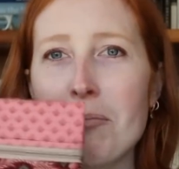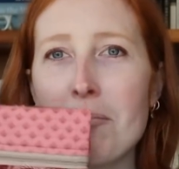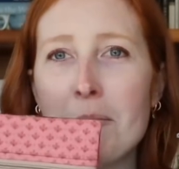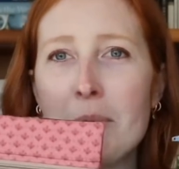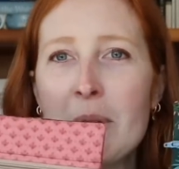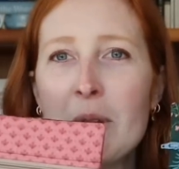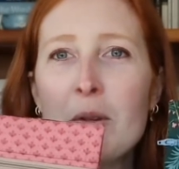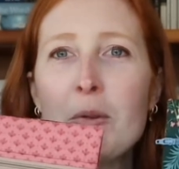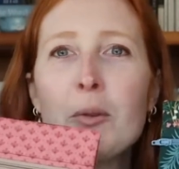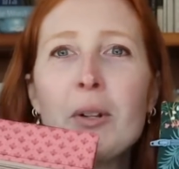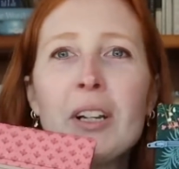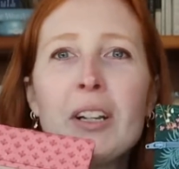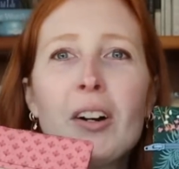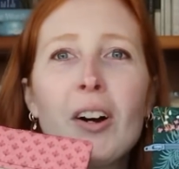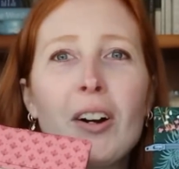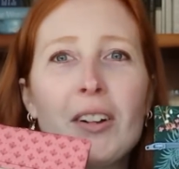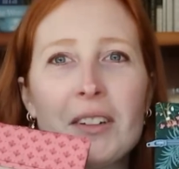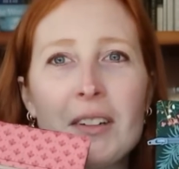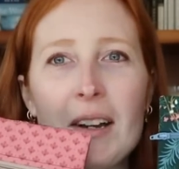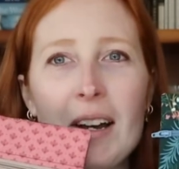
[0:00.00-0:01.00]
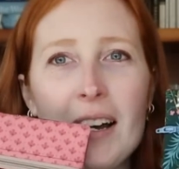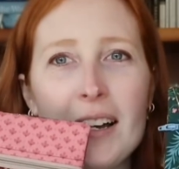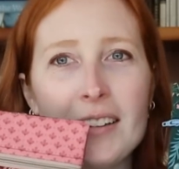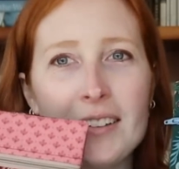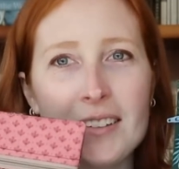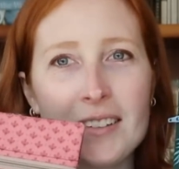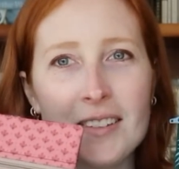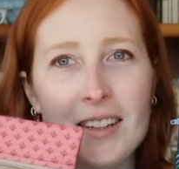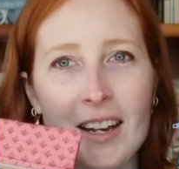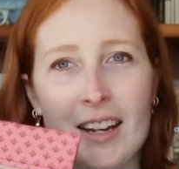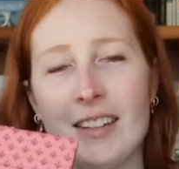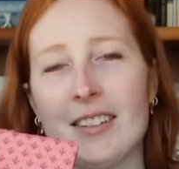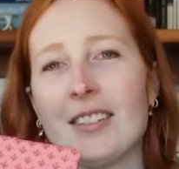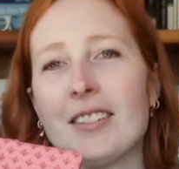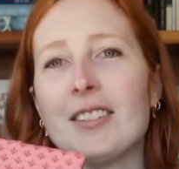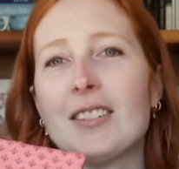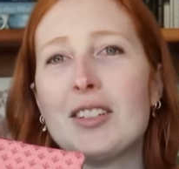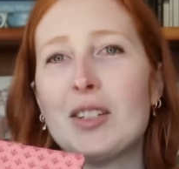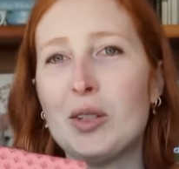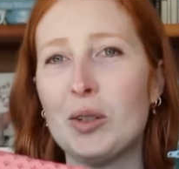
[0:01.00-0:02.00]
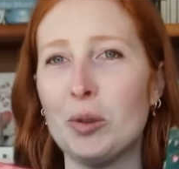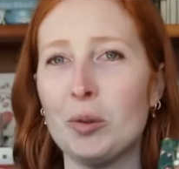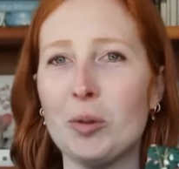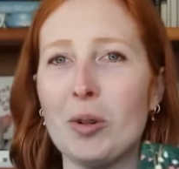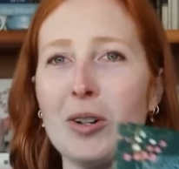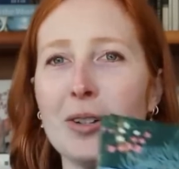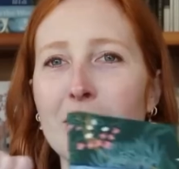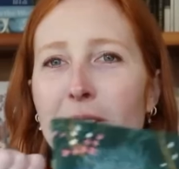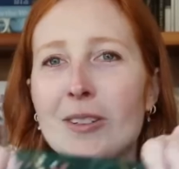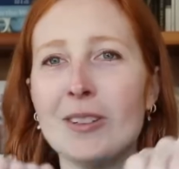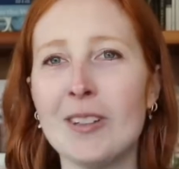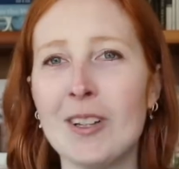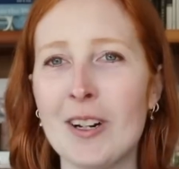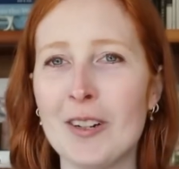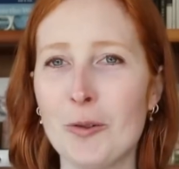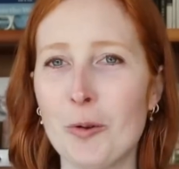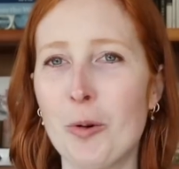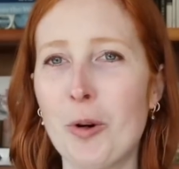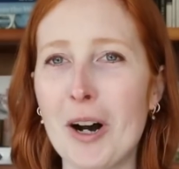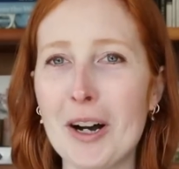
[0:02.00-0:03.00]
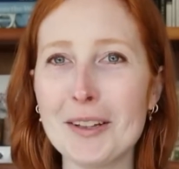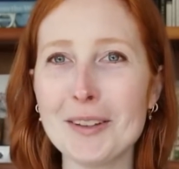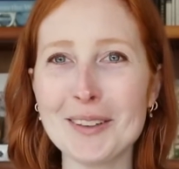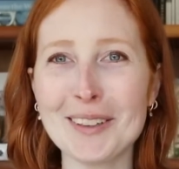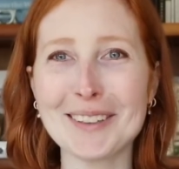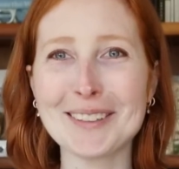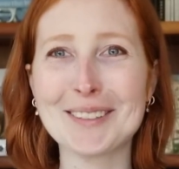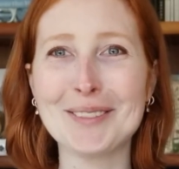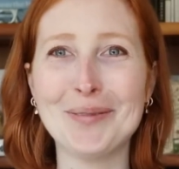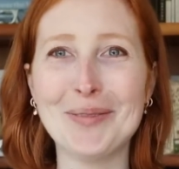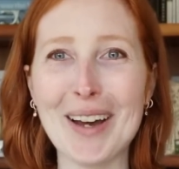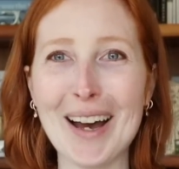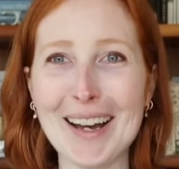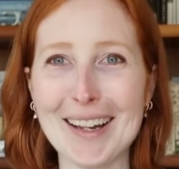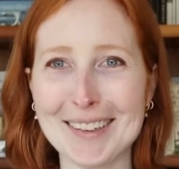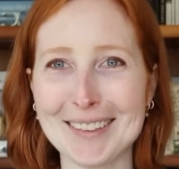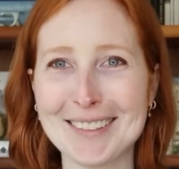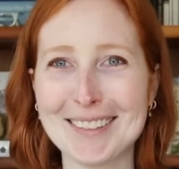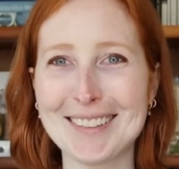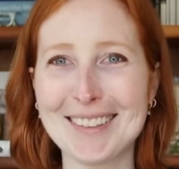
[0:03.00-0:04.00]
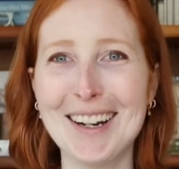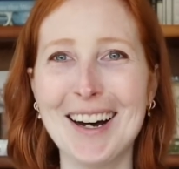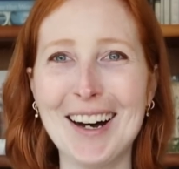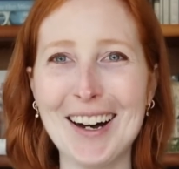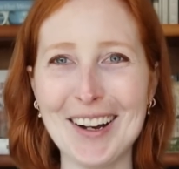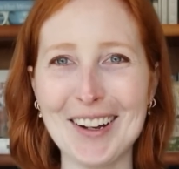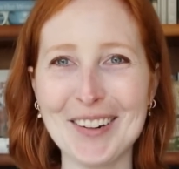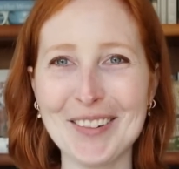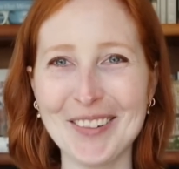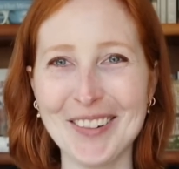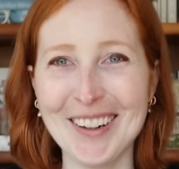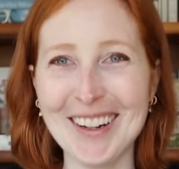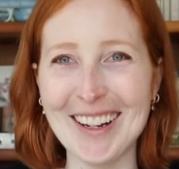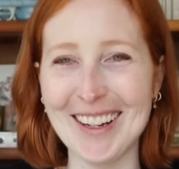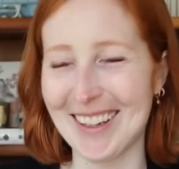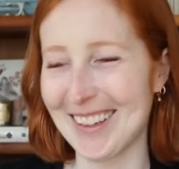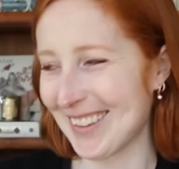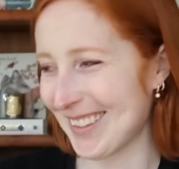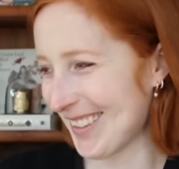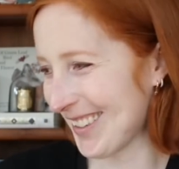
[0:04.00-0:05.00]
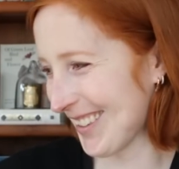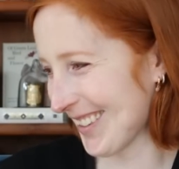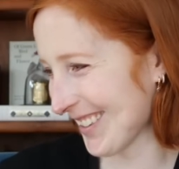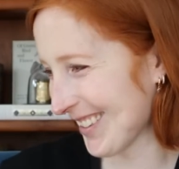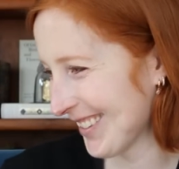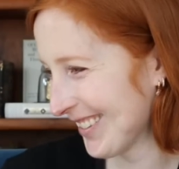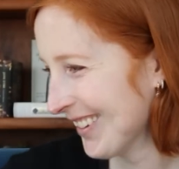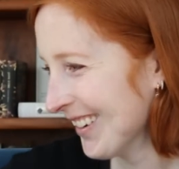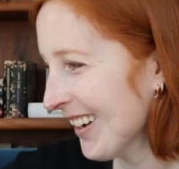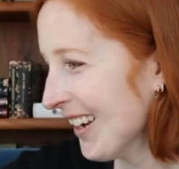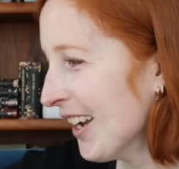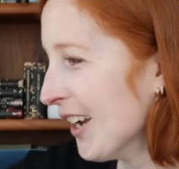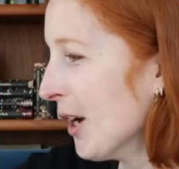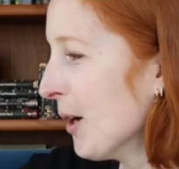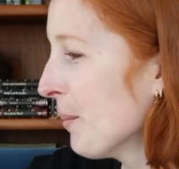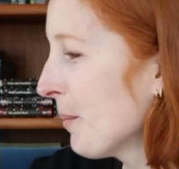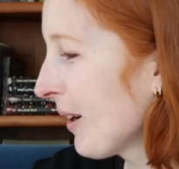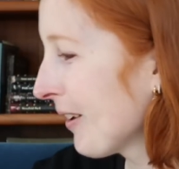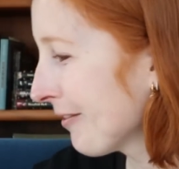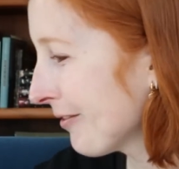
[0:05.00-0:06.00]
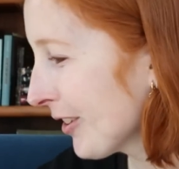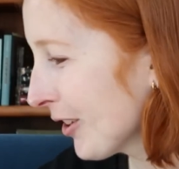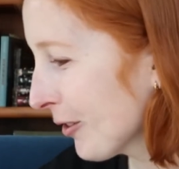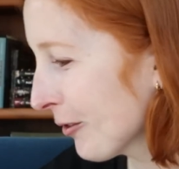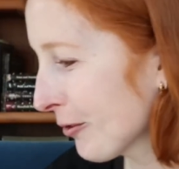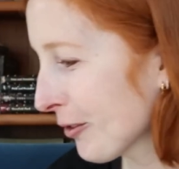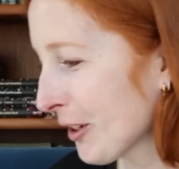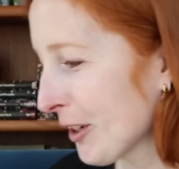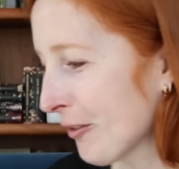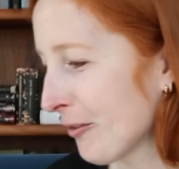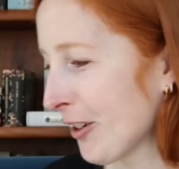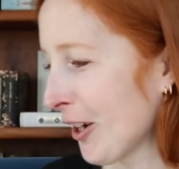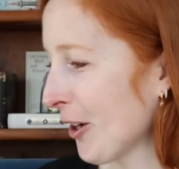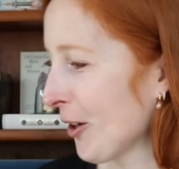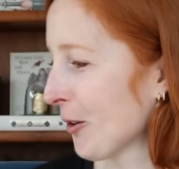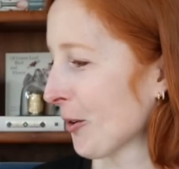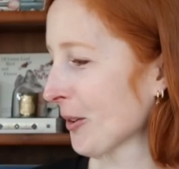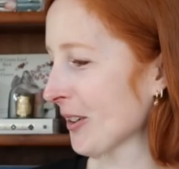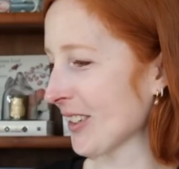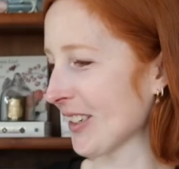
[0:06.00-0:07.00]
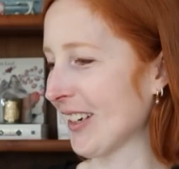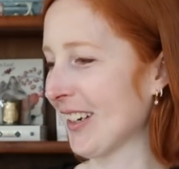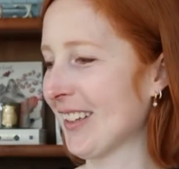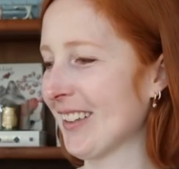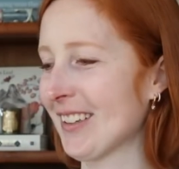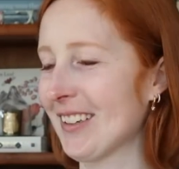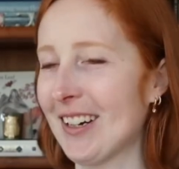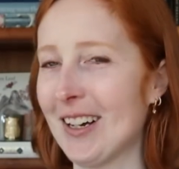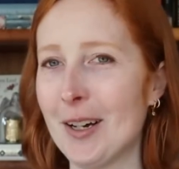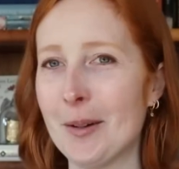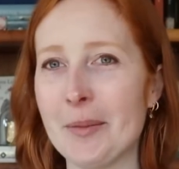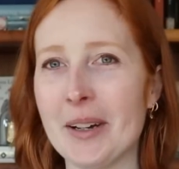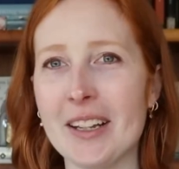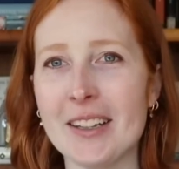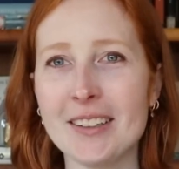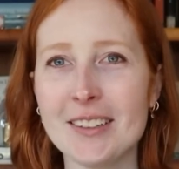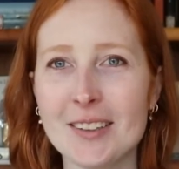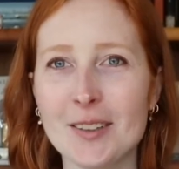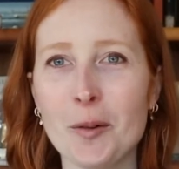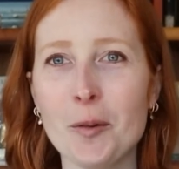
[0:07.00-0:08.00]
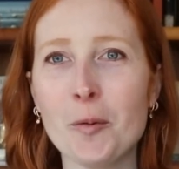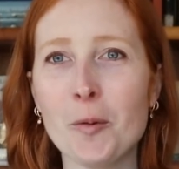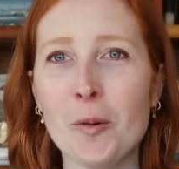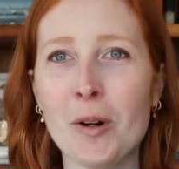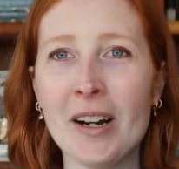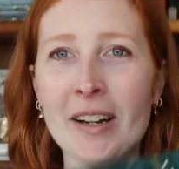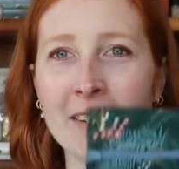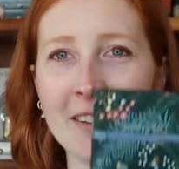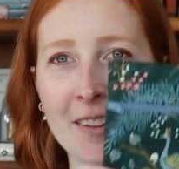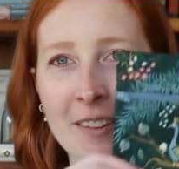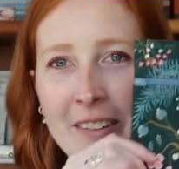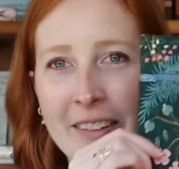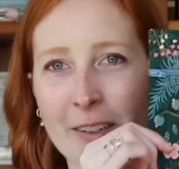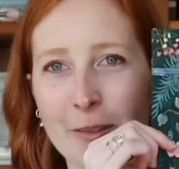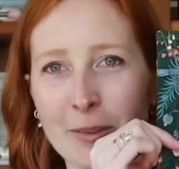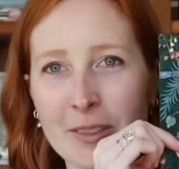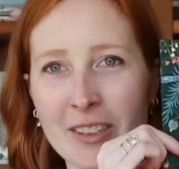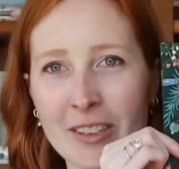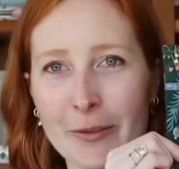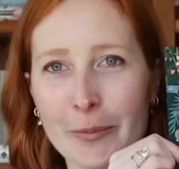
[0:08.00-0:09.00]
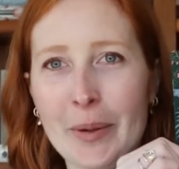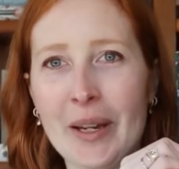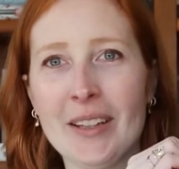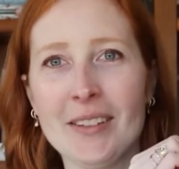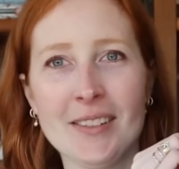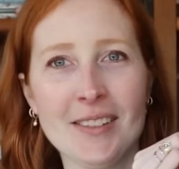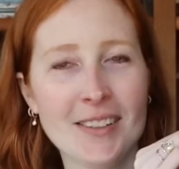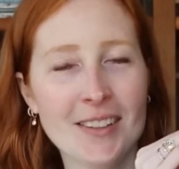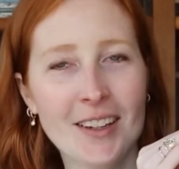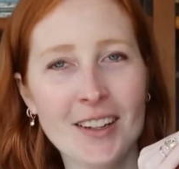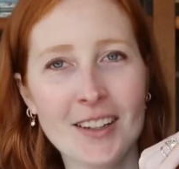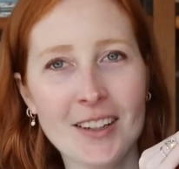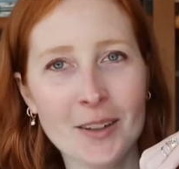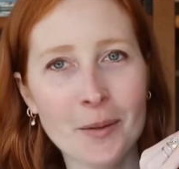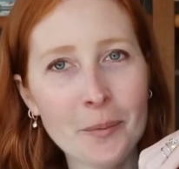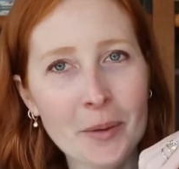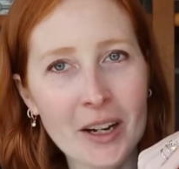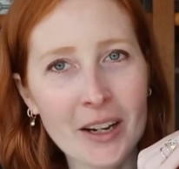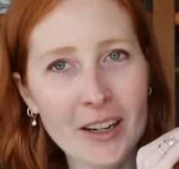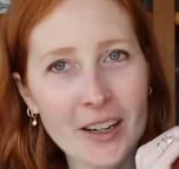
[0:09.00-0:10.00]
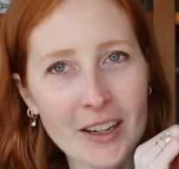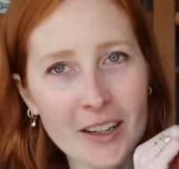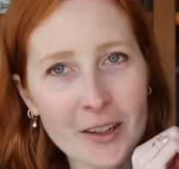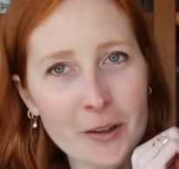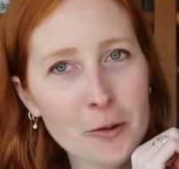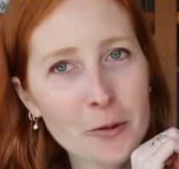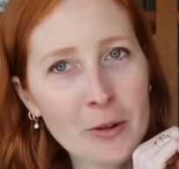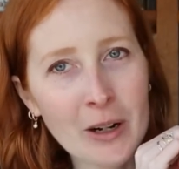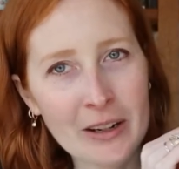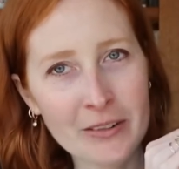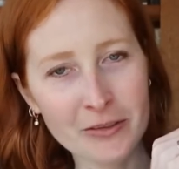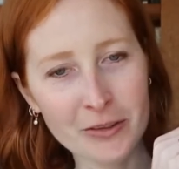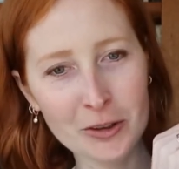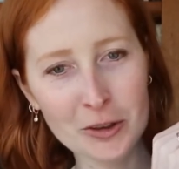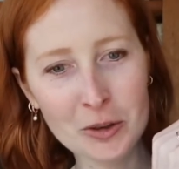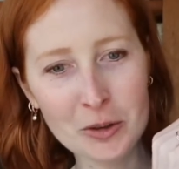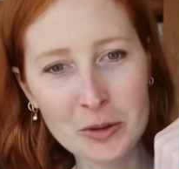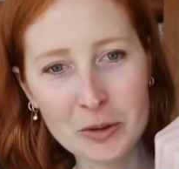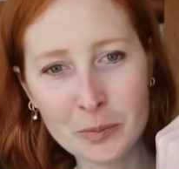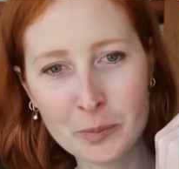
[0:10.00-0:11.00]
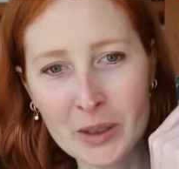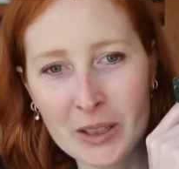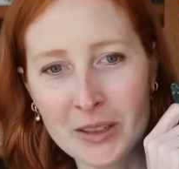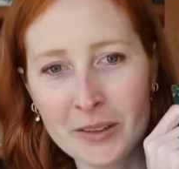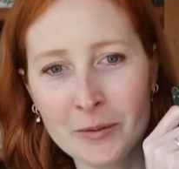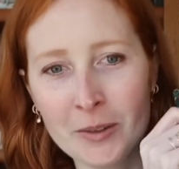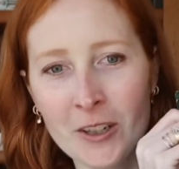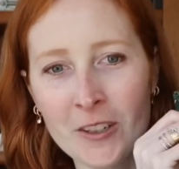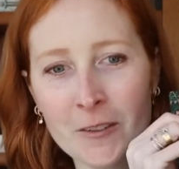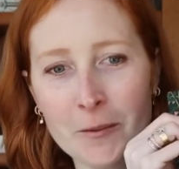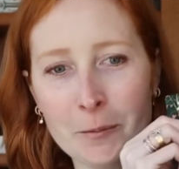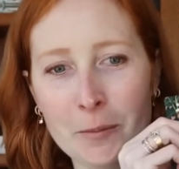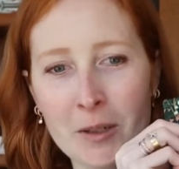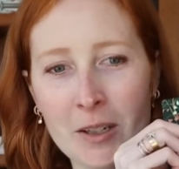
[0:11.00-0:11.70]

beauty contest as to what looks best on which. But feel free to vote in comments what you think would look best on my rifle peacock